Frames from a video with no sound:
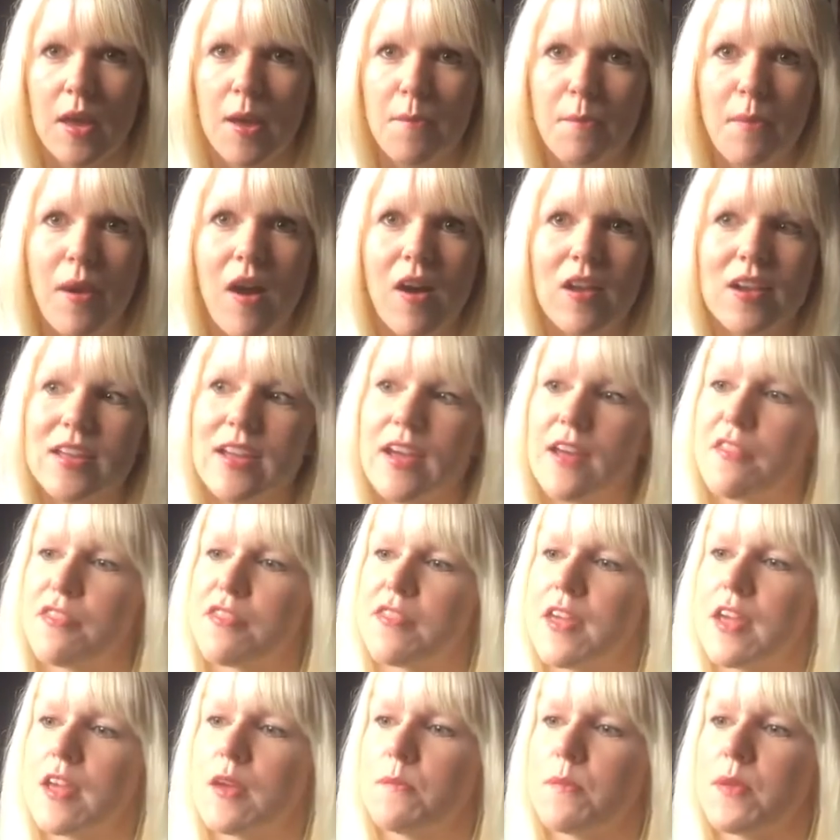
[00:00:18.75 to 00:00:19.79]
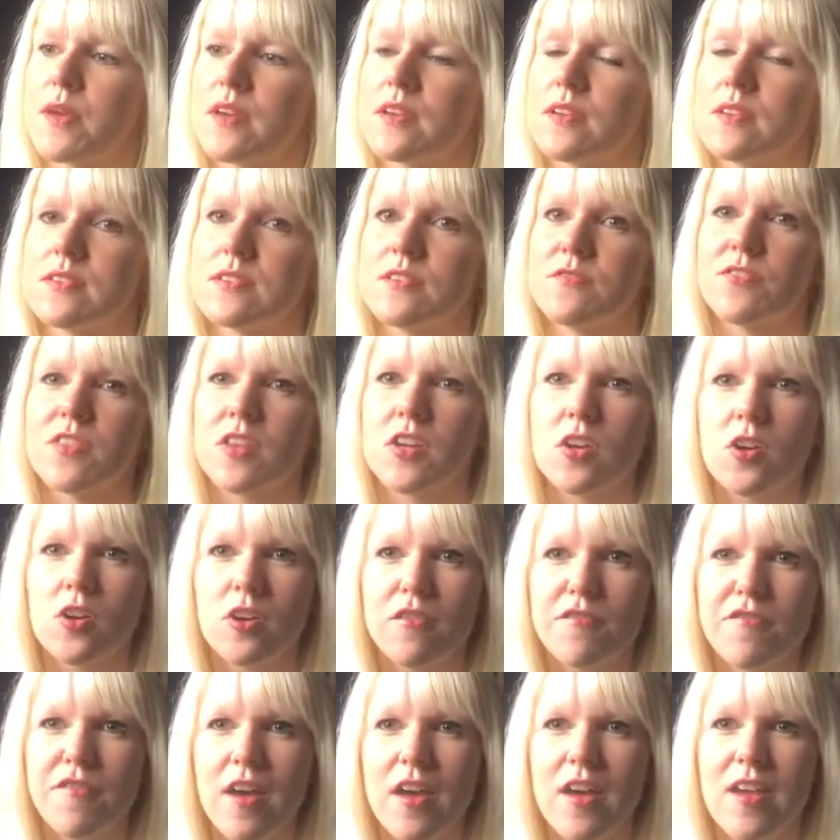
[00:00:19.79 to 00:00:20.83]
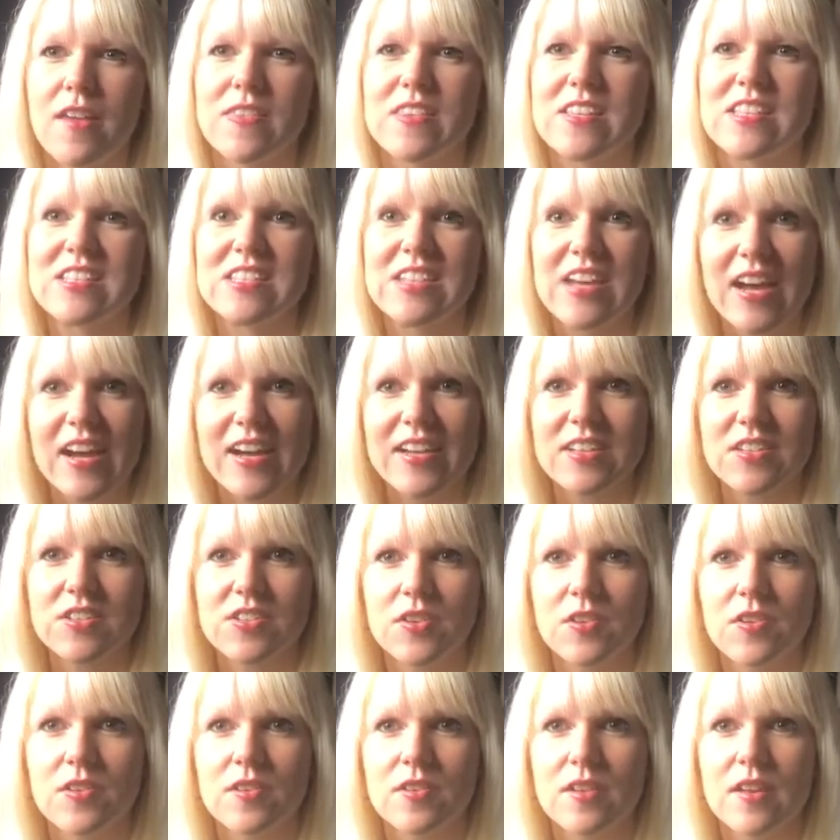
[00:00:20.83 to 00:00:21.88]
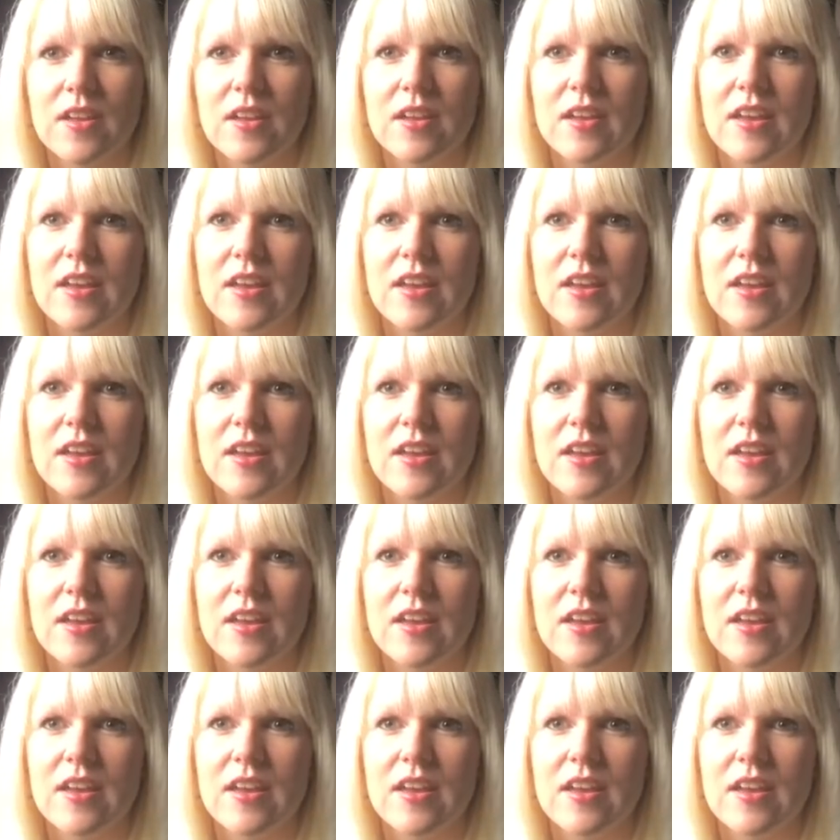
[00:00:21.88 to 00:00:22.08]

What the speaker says: partly I think because of the cover and the title,